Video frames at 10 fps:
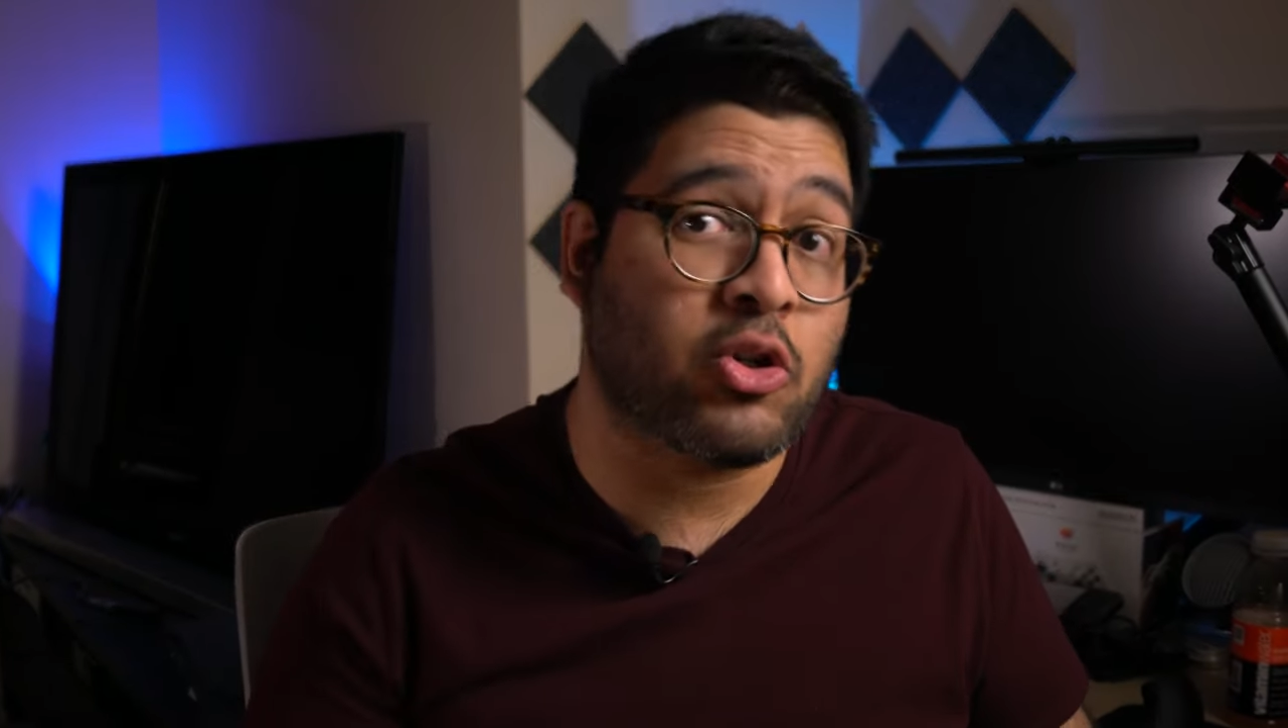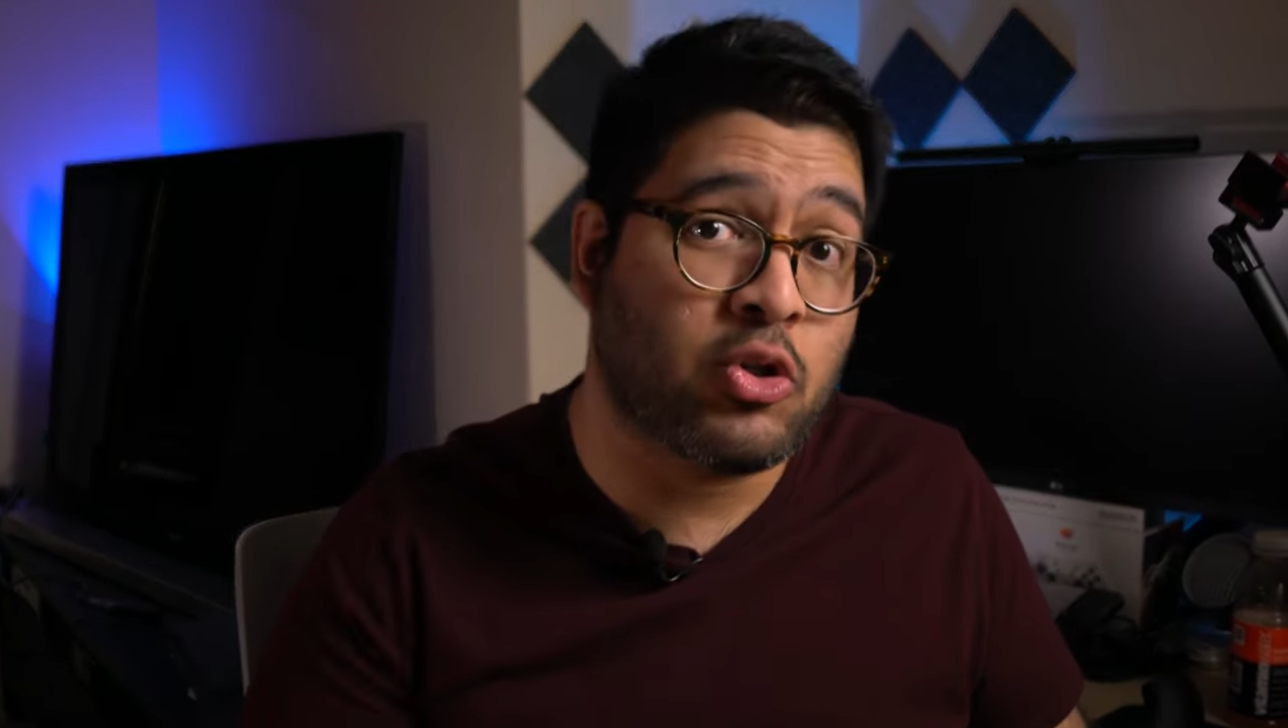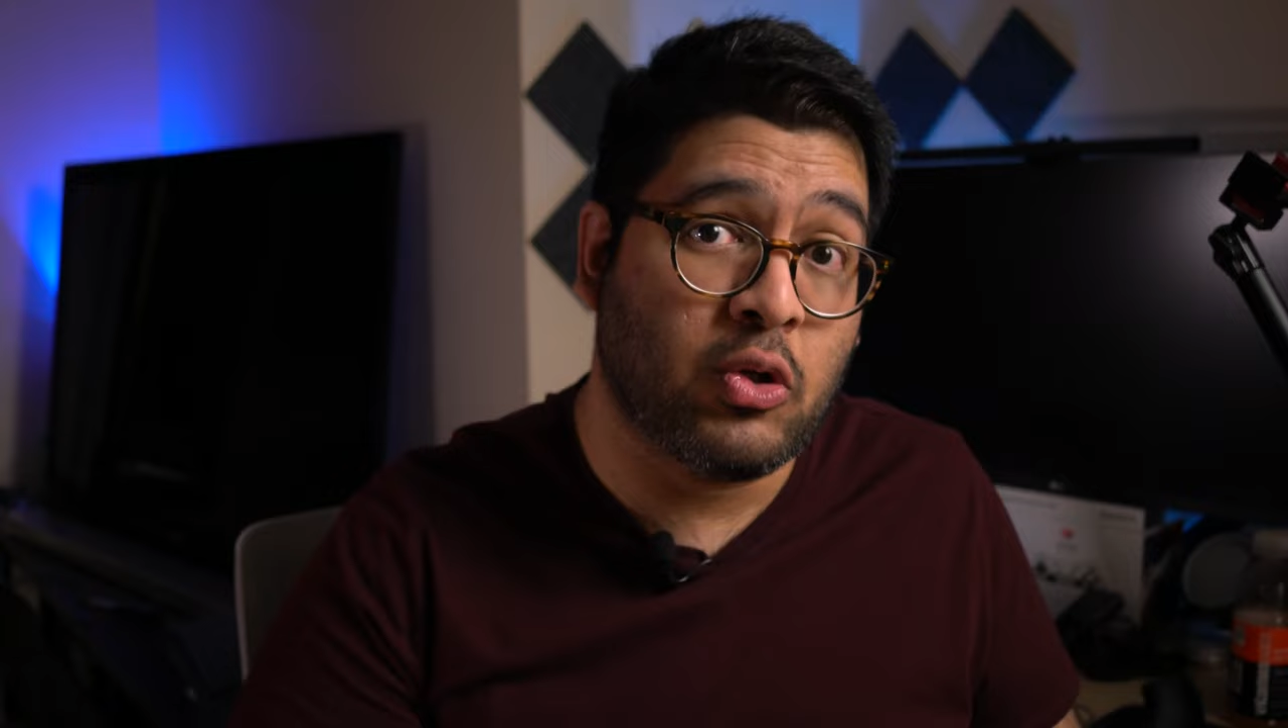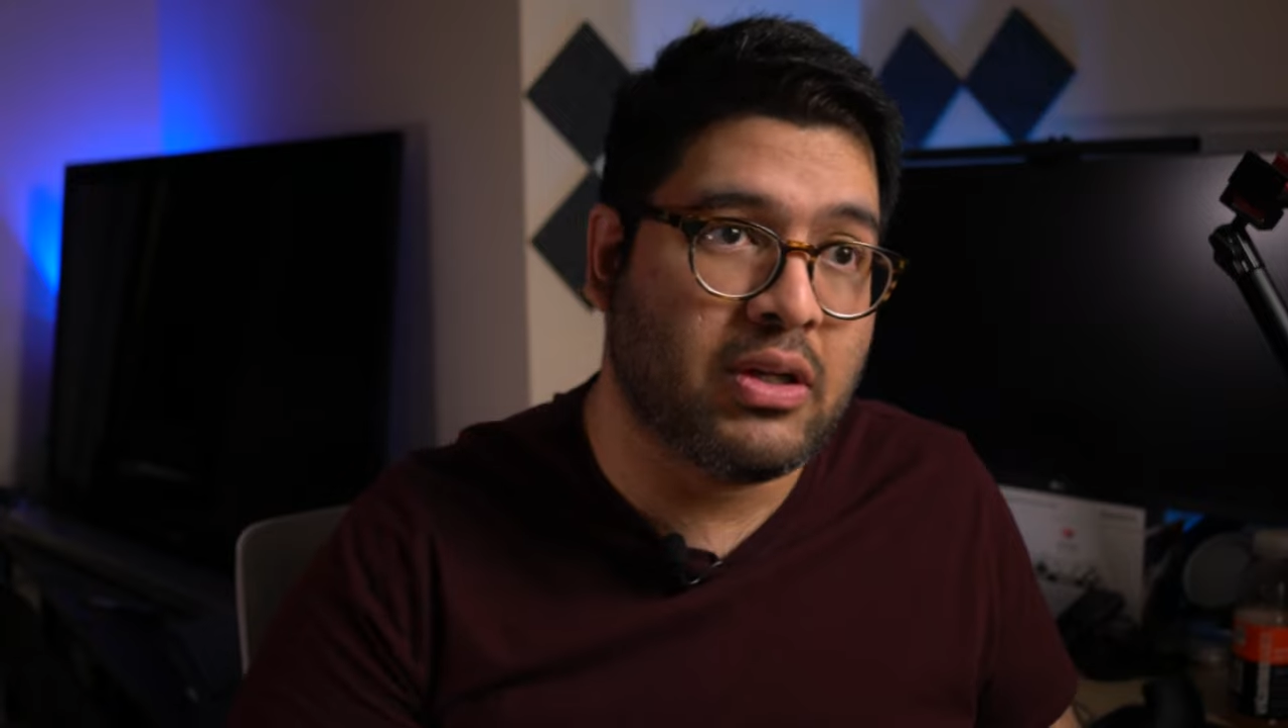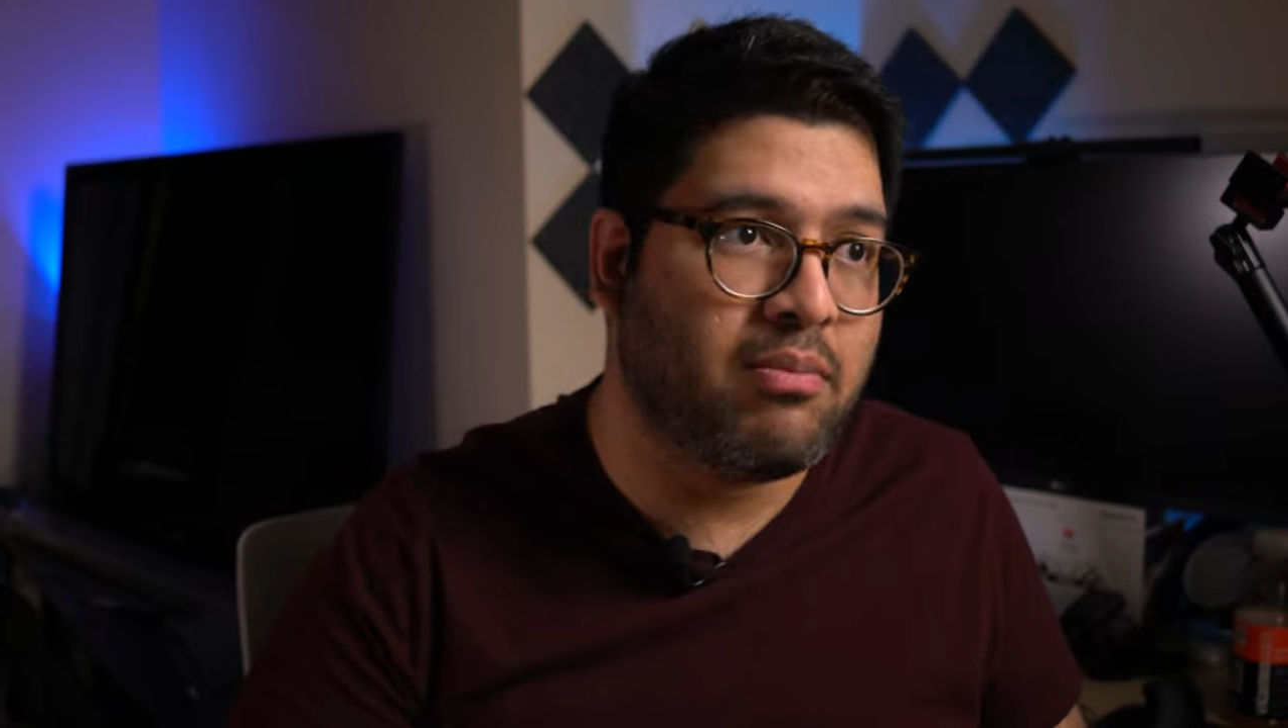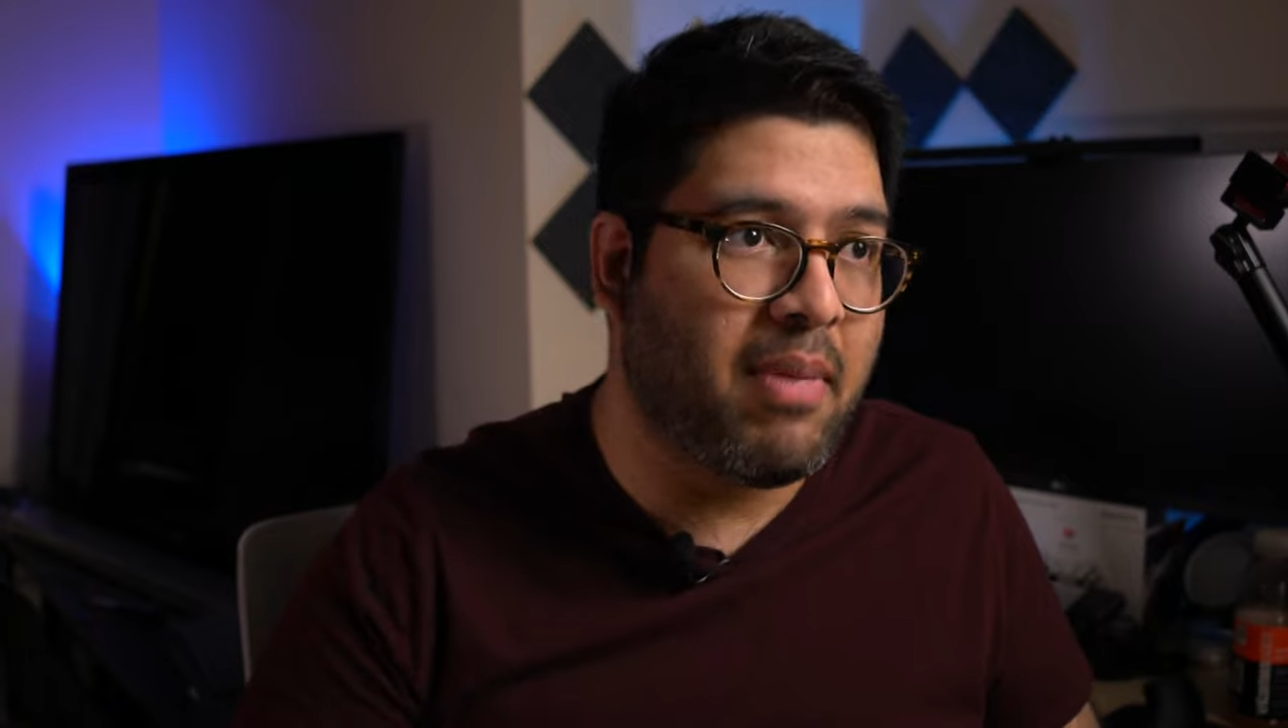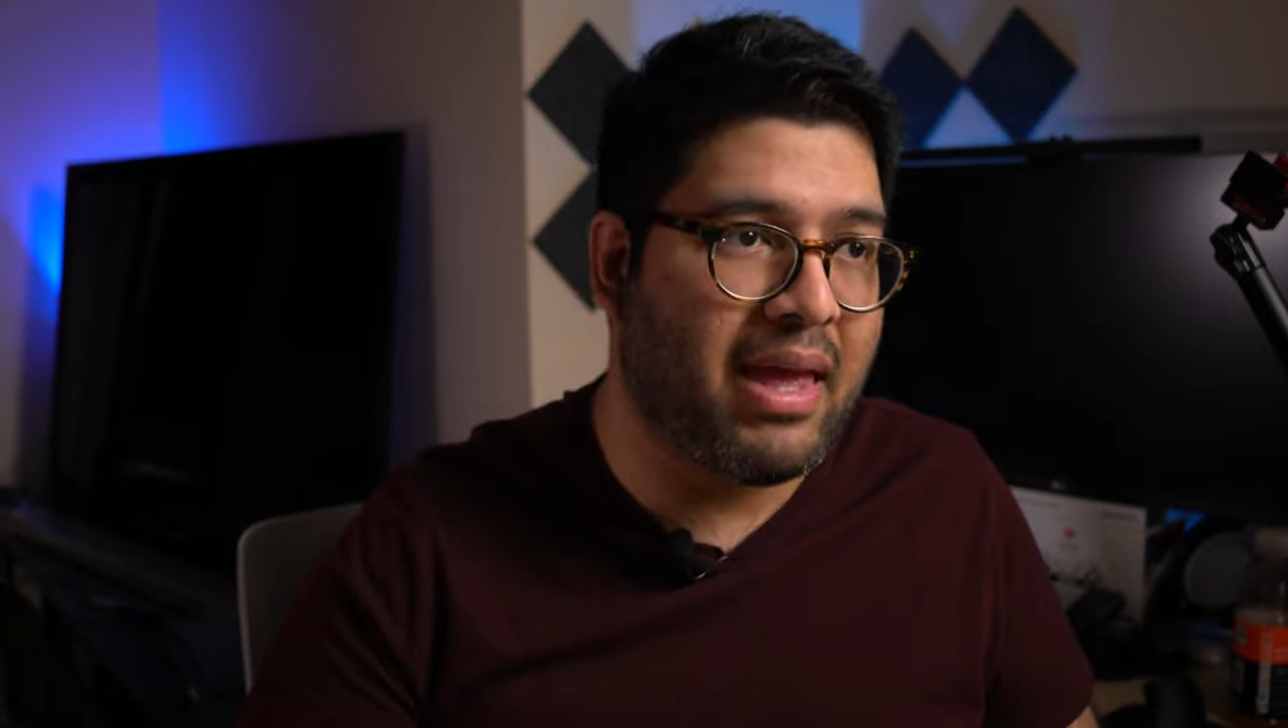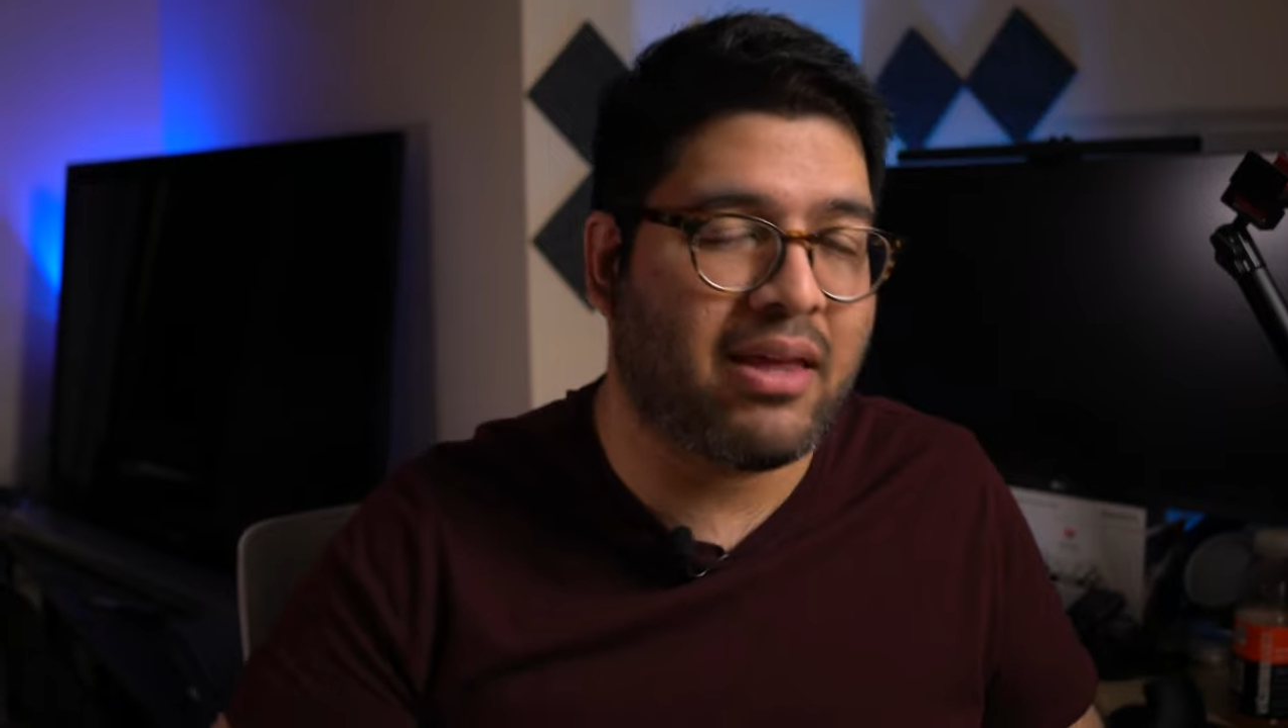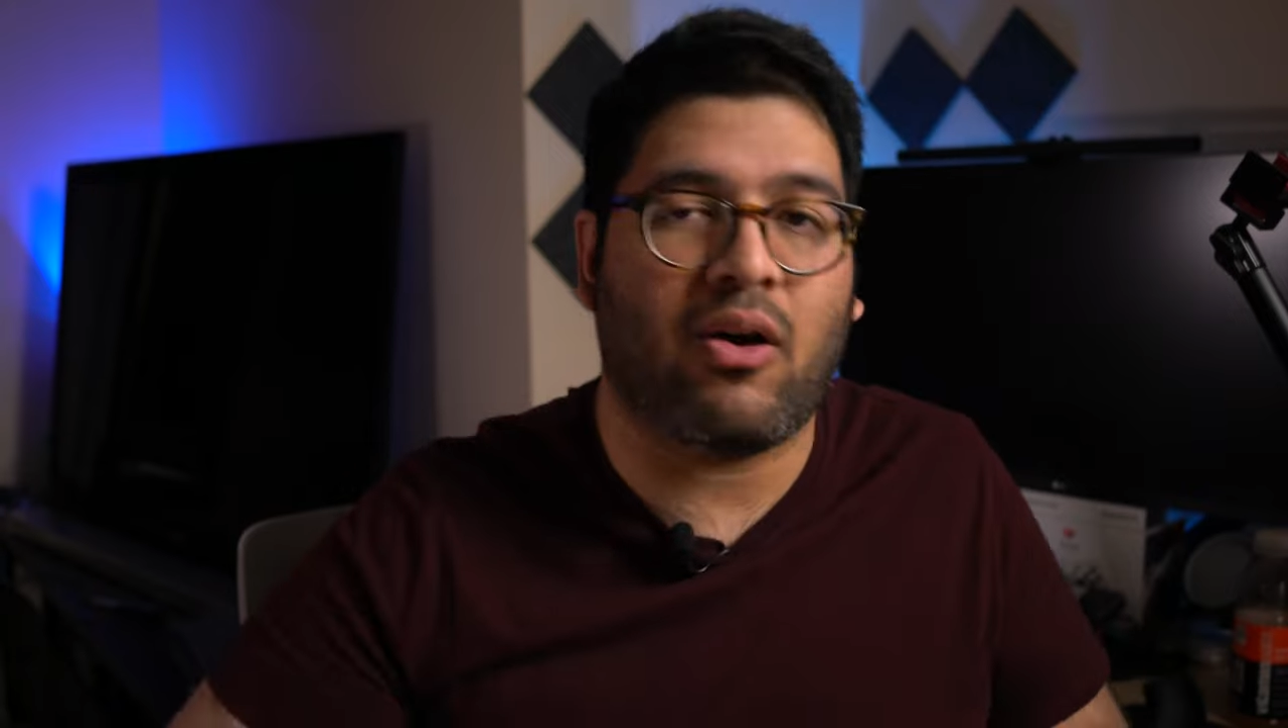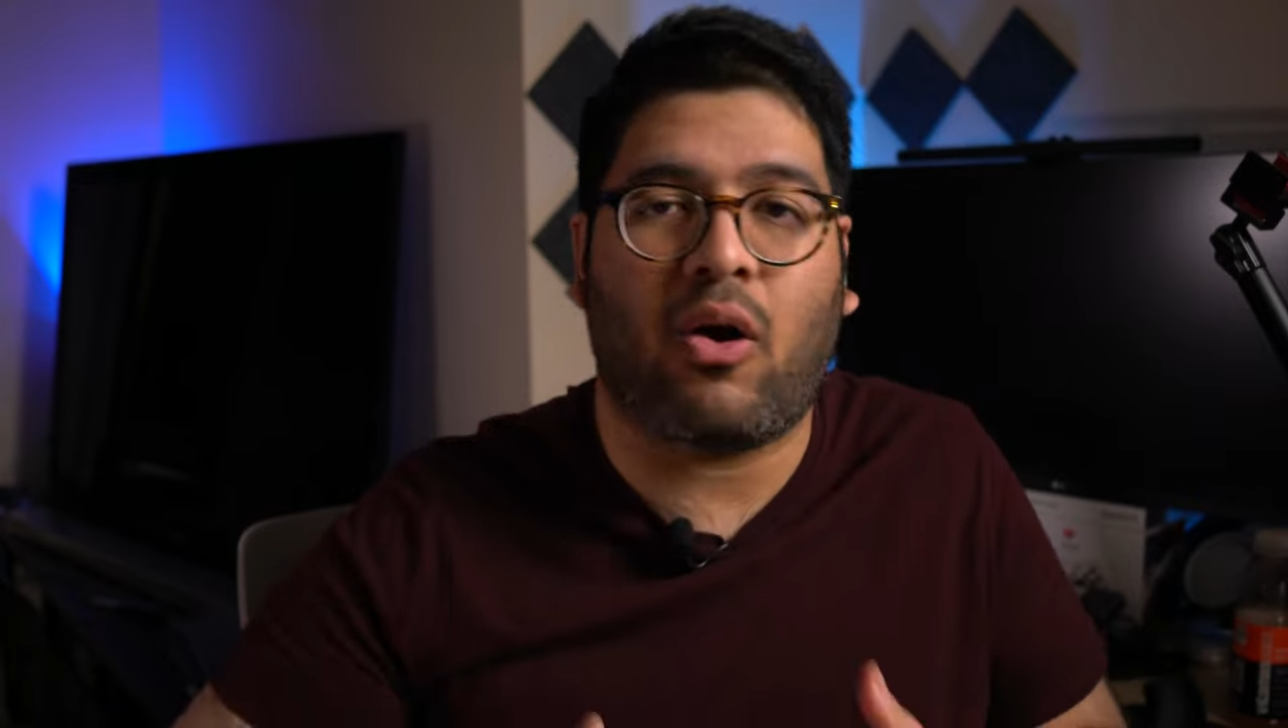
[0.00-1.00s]
should
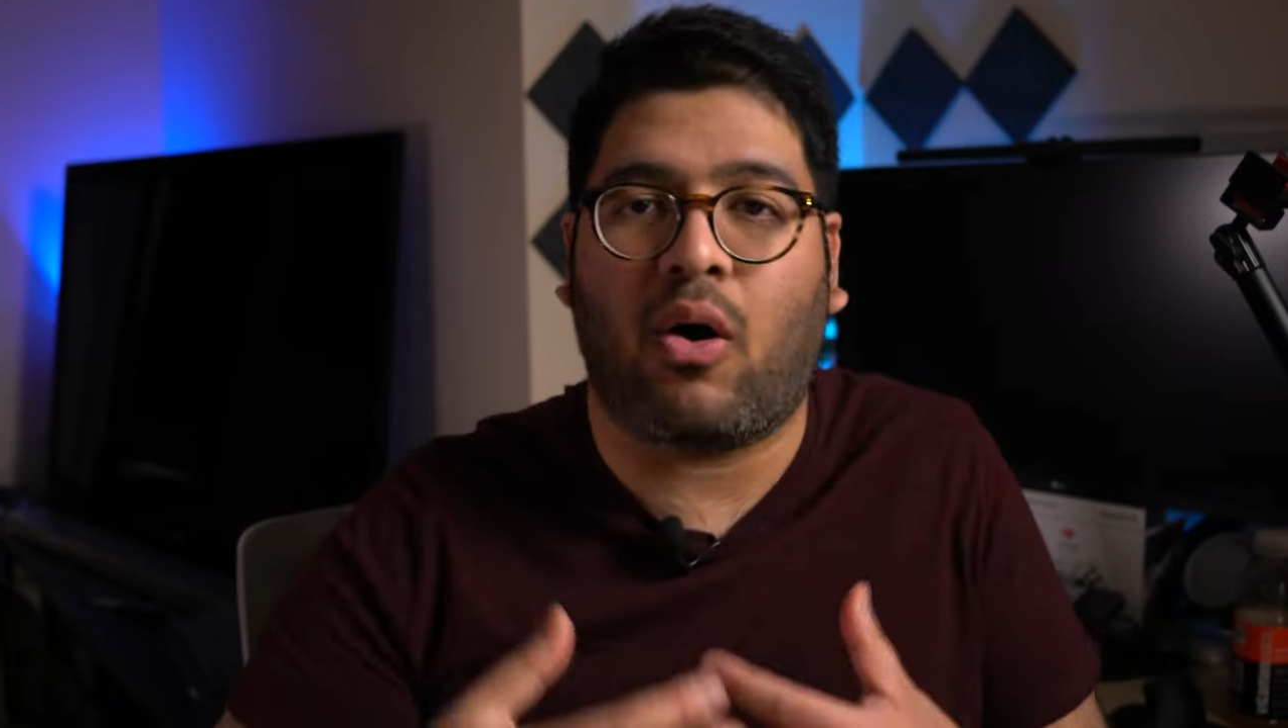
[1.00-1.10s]
make